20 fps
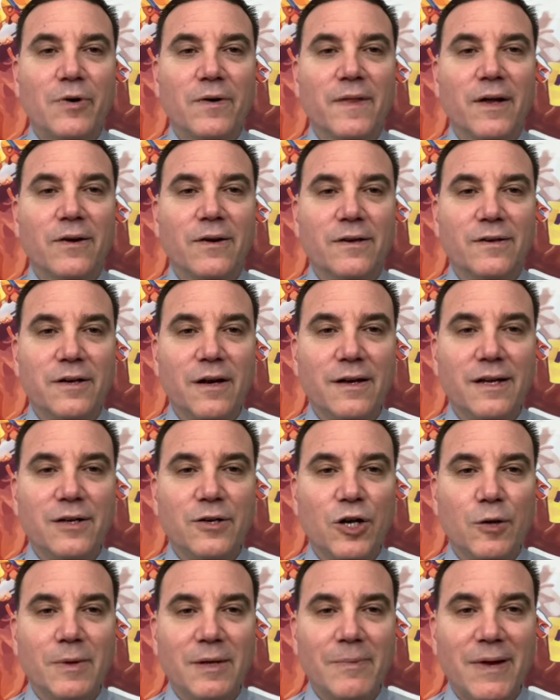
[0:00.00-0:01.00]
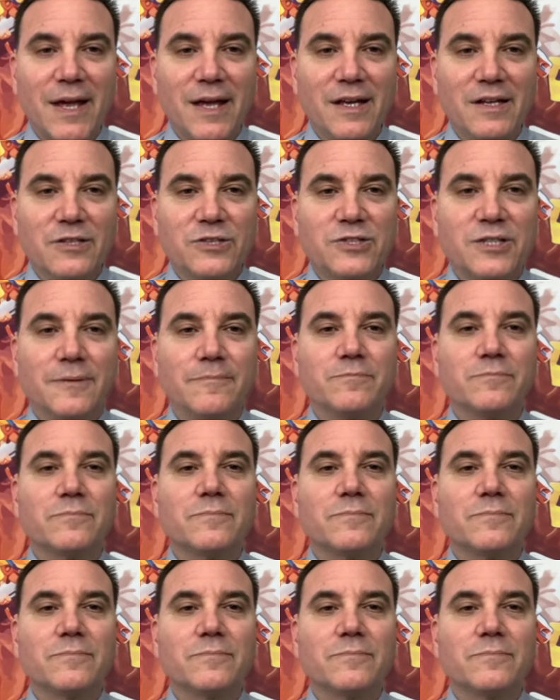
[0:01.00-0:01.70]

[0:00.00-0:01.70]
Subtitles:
on their Kentucky Derby page.